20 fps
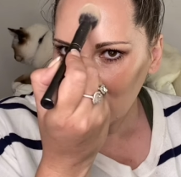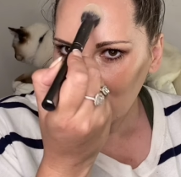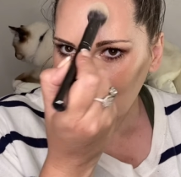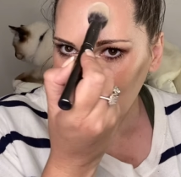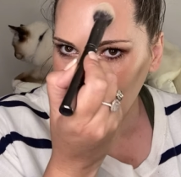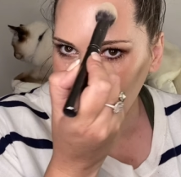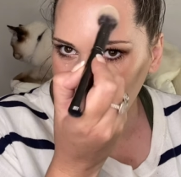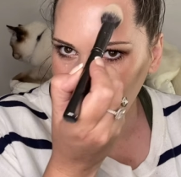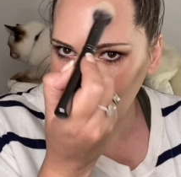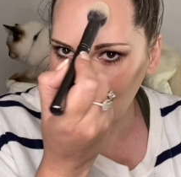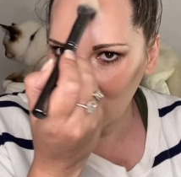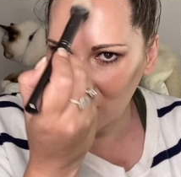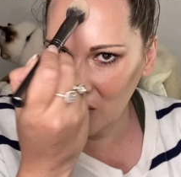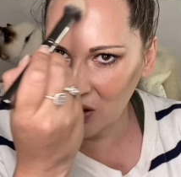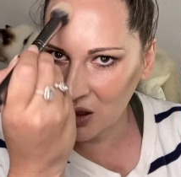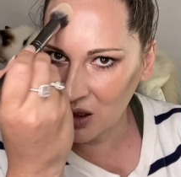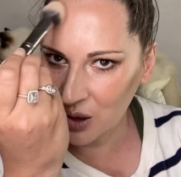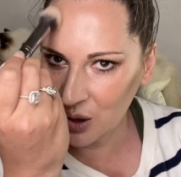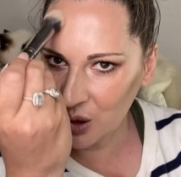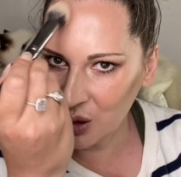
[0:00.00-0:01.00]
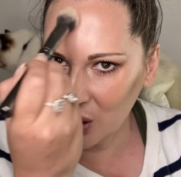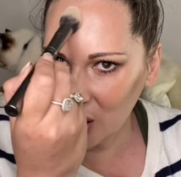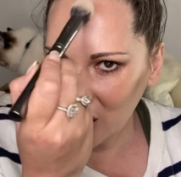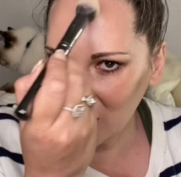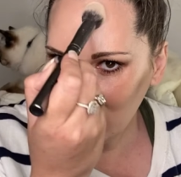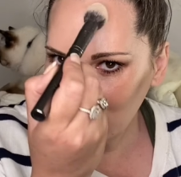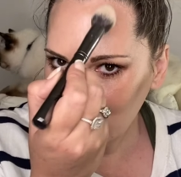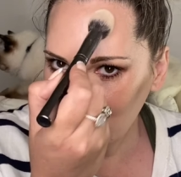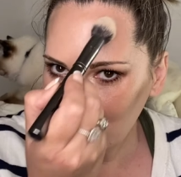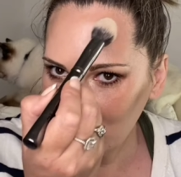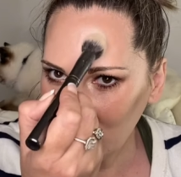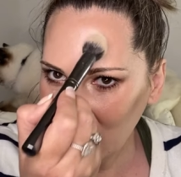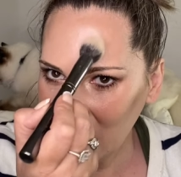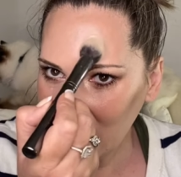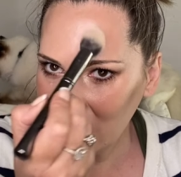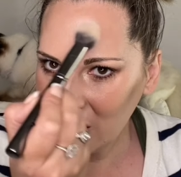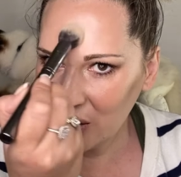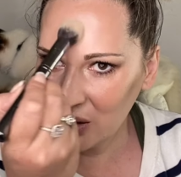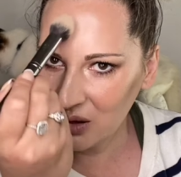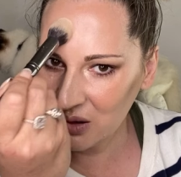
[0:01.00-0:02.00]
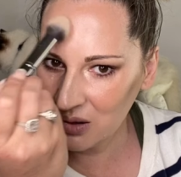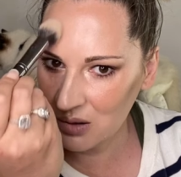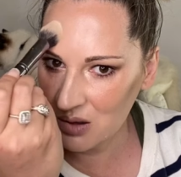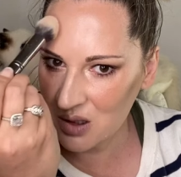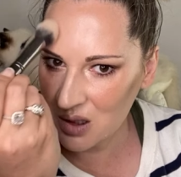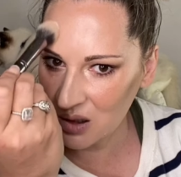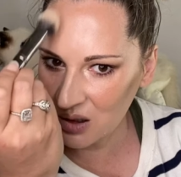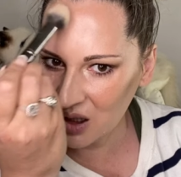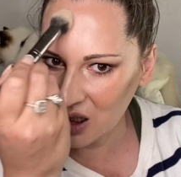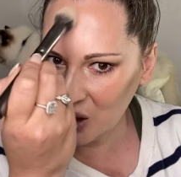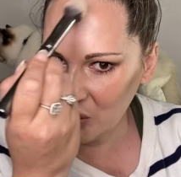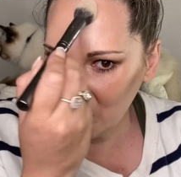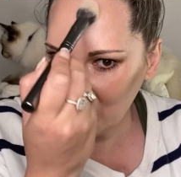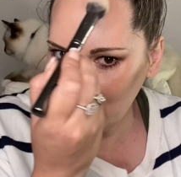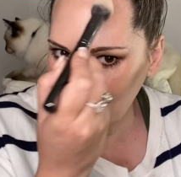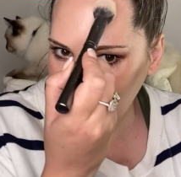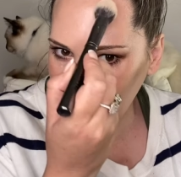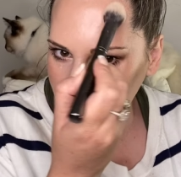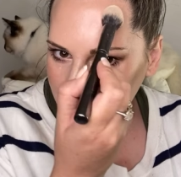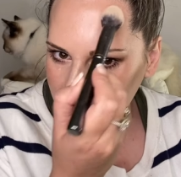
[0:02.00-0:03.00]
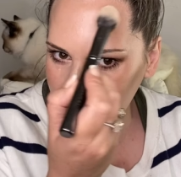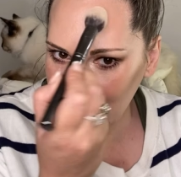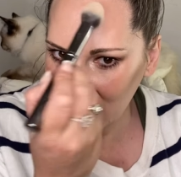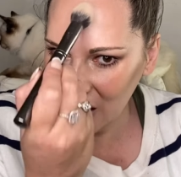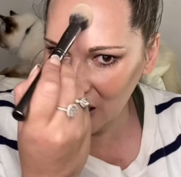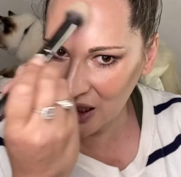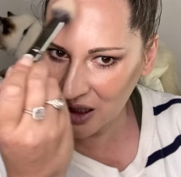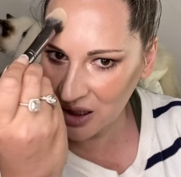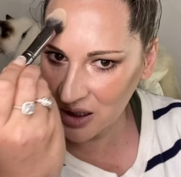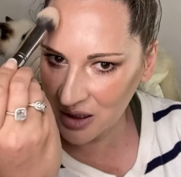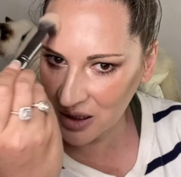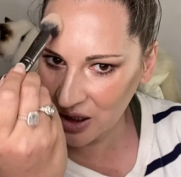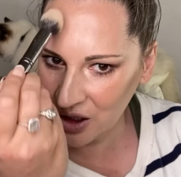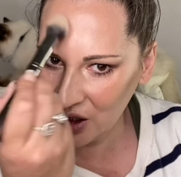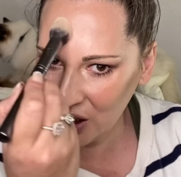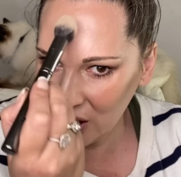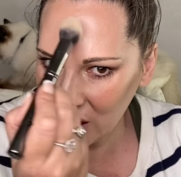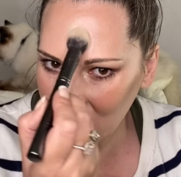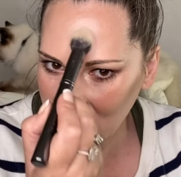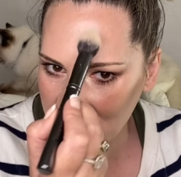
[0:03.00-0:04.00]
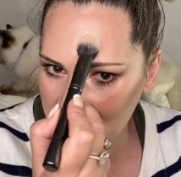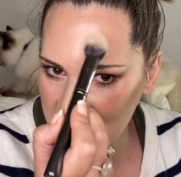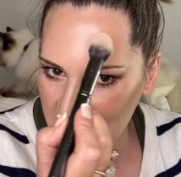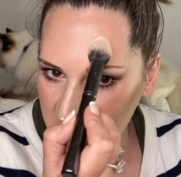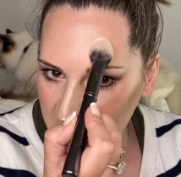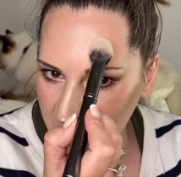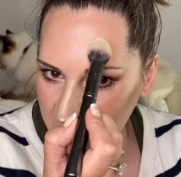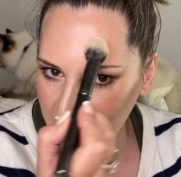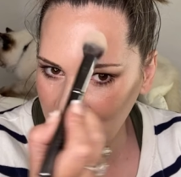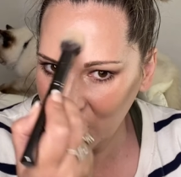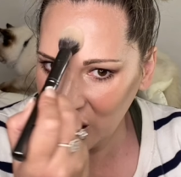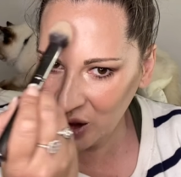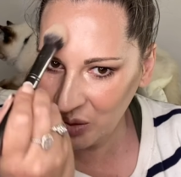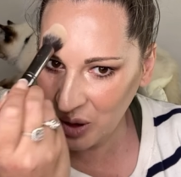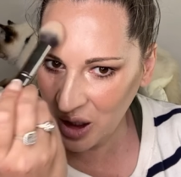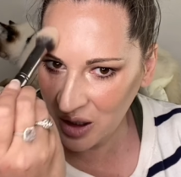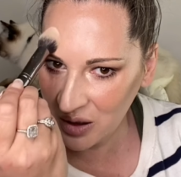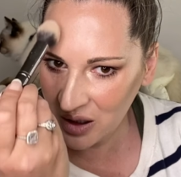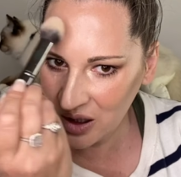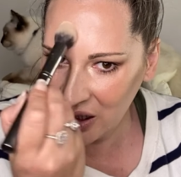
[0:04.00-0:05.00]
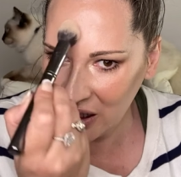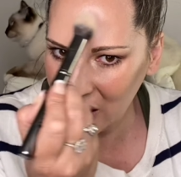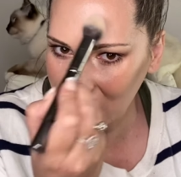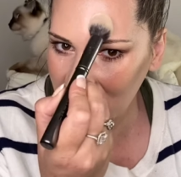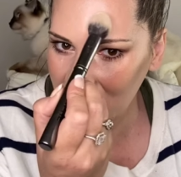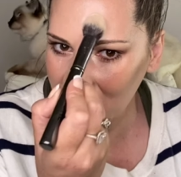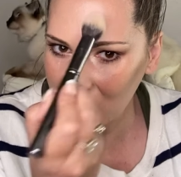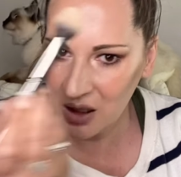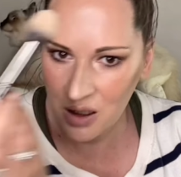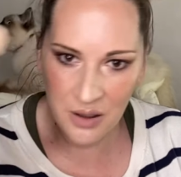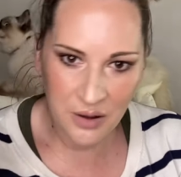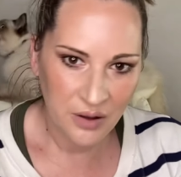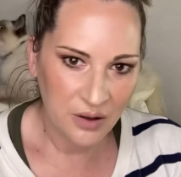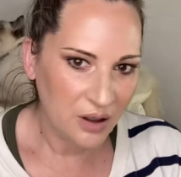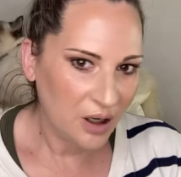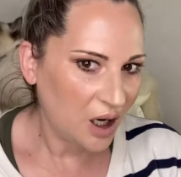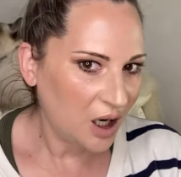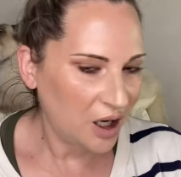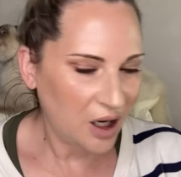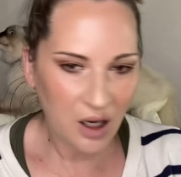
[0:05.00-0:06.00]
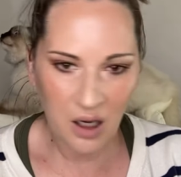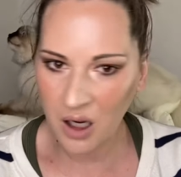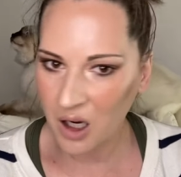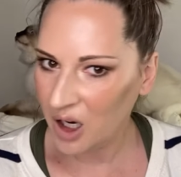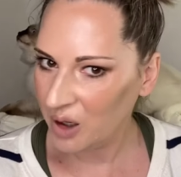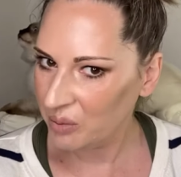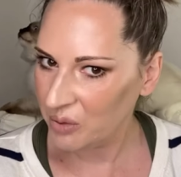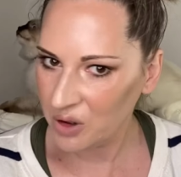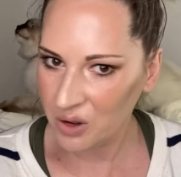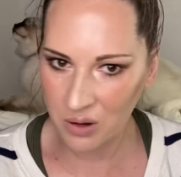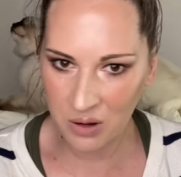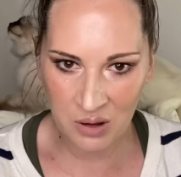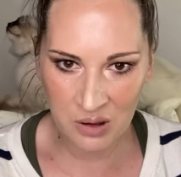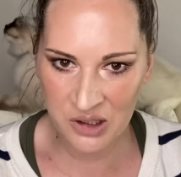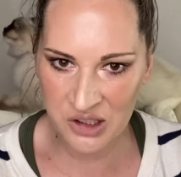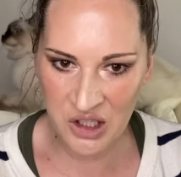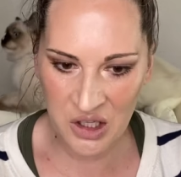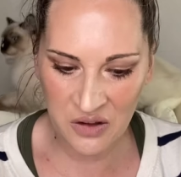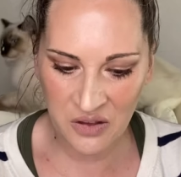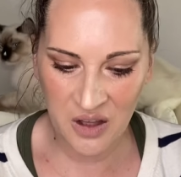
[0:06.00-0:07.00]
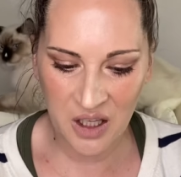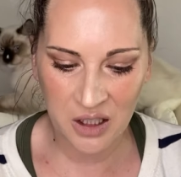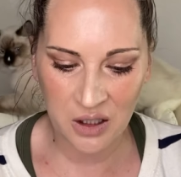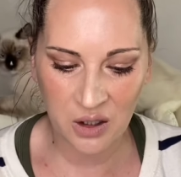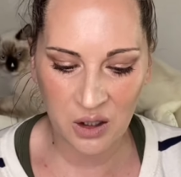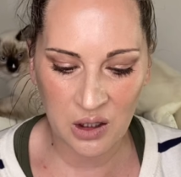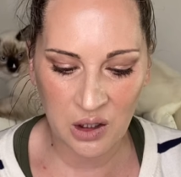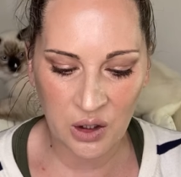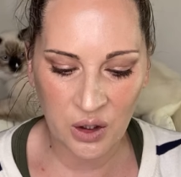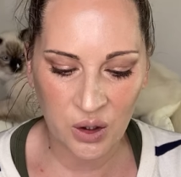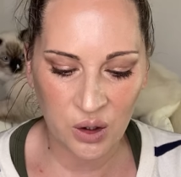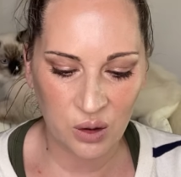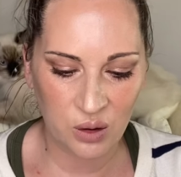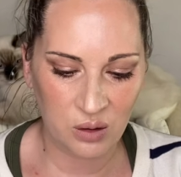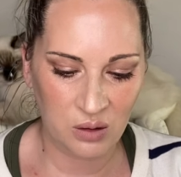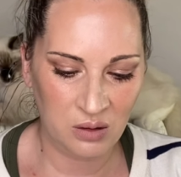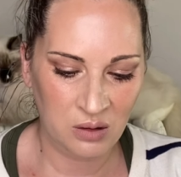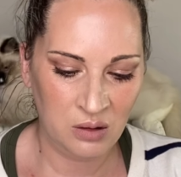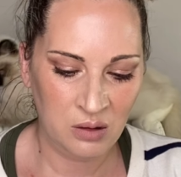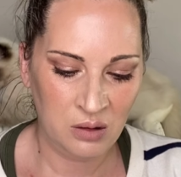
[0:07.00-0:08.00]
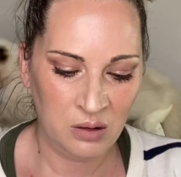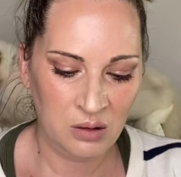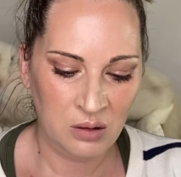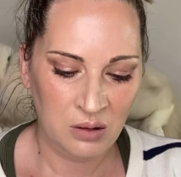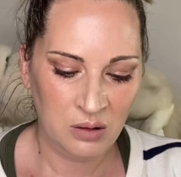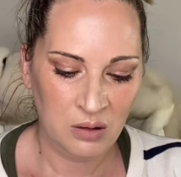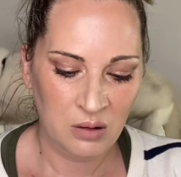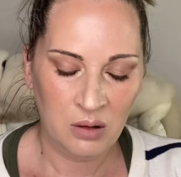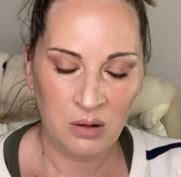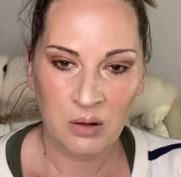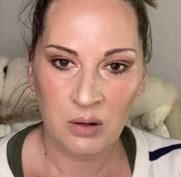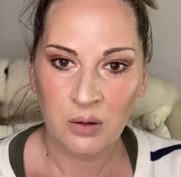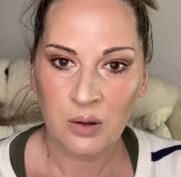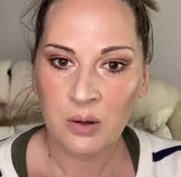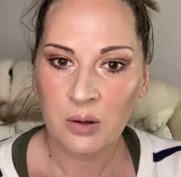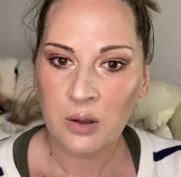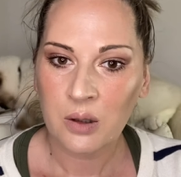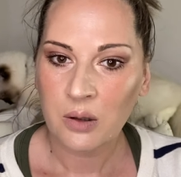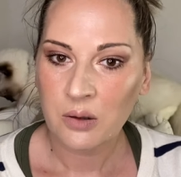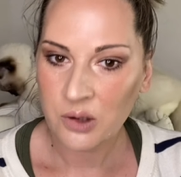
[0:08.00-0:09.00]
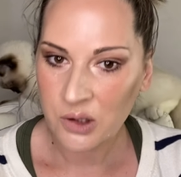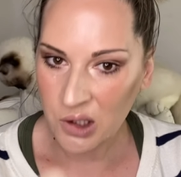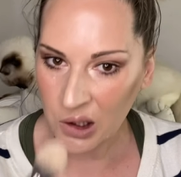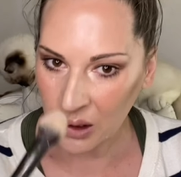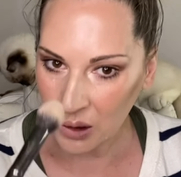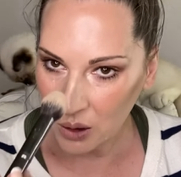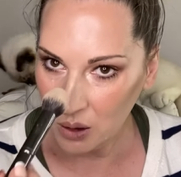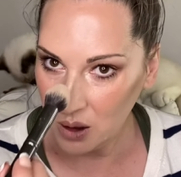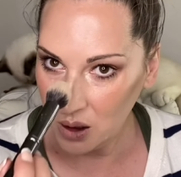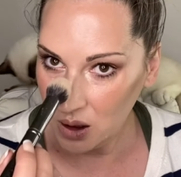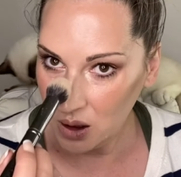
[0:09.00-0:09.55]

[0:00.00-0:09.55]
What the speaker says: And even though I've powdered above here, and you can see I'm putting powder here, I'm not losing that glow. So